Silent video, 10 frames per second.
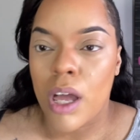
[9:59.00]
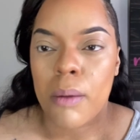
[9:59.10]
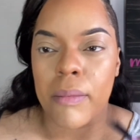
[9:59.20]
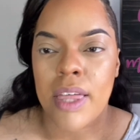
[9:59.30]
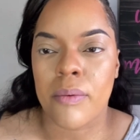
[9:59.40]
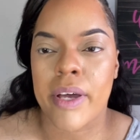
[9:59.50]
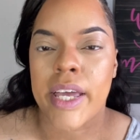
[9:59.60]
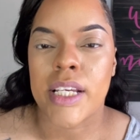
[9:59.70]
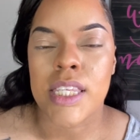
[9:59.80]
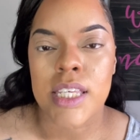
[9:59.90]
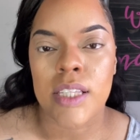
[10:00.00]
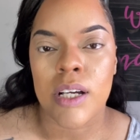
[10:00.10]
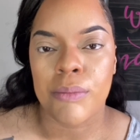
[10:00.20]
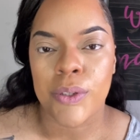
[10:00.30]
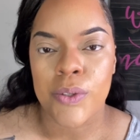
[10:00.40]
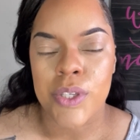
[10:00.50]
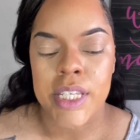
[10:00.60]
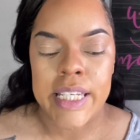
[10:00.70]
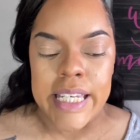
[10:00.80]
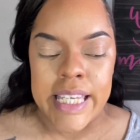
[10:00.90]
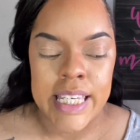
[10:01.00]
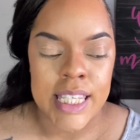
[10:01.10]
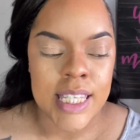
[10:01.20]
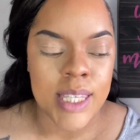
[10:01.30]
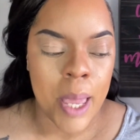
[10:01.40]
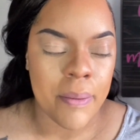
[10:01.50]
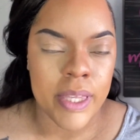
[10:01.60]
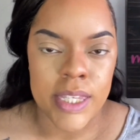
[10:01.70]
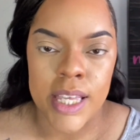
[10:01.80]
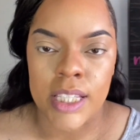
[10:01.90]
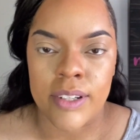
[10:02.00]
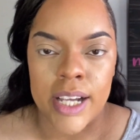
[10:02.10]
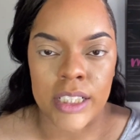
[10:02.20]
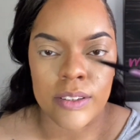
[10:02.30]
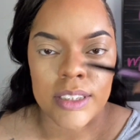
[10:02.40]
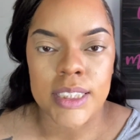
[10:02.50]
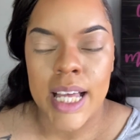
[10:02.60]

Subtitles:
By the way, concealer I'm using is the same concealer I use to